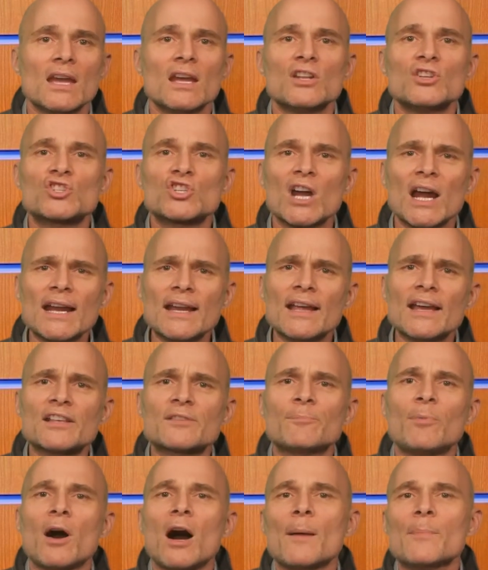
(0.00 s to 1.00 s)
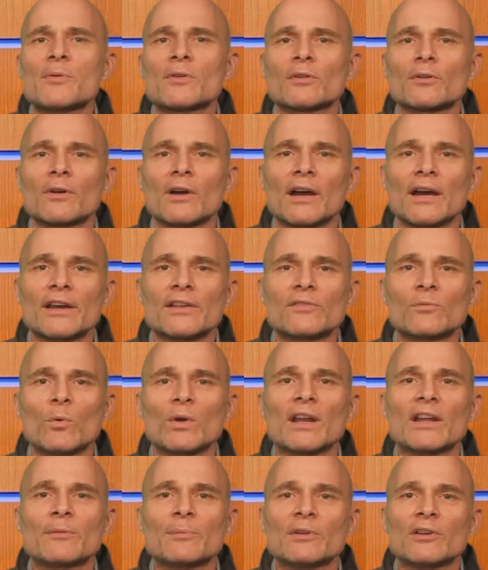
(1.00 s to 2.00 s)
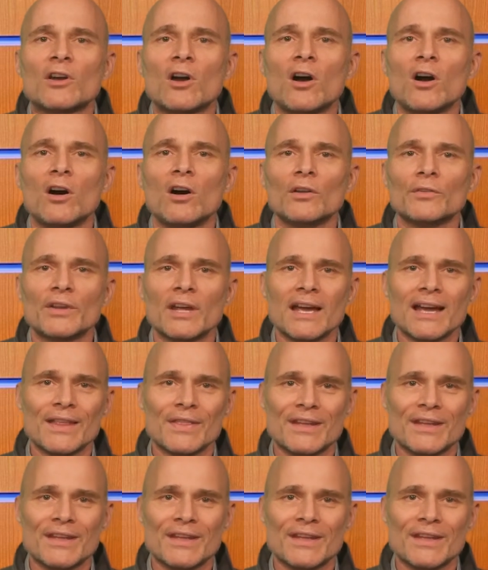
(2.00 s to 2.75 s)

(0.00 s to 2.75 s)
China has popularized what has been called